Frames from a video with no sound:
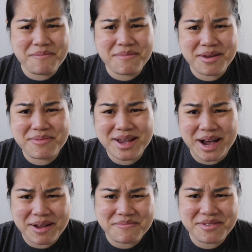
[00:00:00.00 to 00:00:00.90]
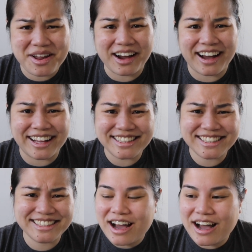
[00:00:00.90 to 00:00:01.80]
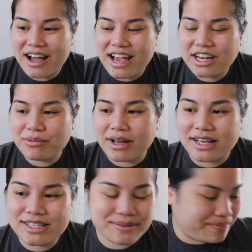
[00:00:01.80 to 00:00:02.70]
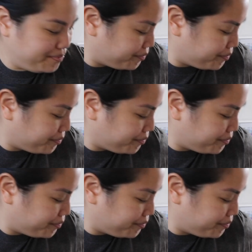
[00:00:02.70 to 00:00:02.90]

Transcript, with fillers: and maybe I'm not. Uh, anyways,